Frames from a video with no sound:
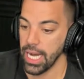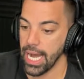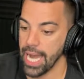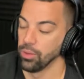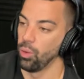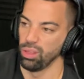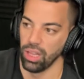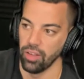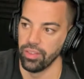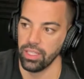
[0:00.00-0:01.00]
I don't
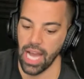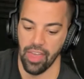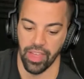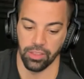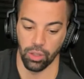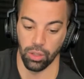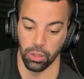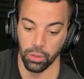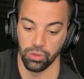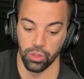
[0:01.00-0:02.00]
love it. I think they're the
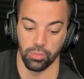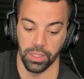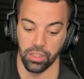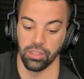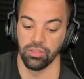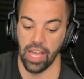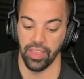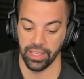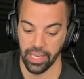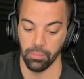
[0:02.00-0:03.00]
losers because I
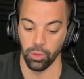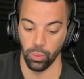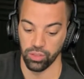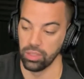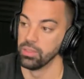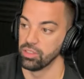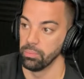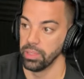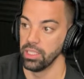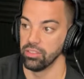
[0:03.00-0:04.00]
think Kimbrel was the
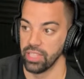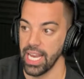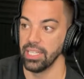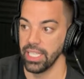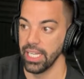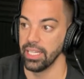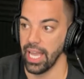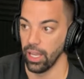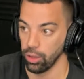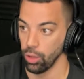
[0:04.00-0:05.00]
missing piece. They
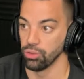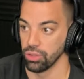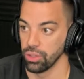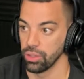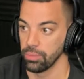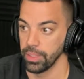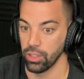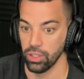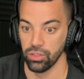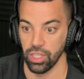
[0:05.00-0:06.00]
need a closer
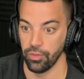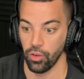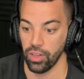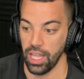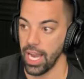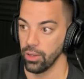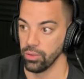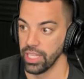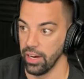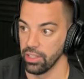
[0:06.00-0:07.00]
because if you're relying
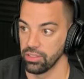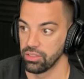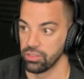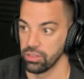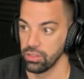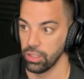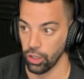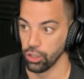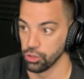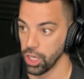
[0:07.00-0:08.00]
on Neris,
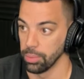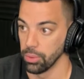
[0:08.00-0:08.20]
you're in trouble.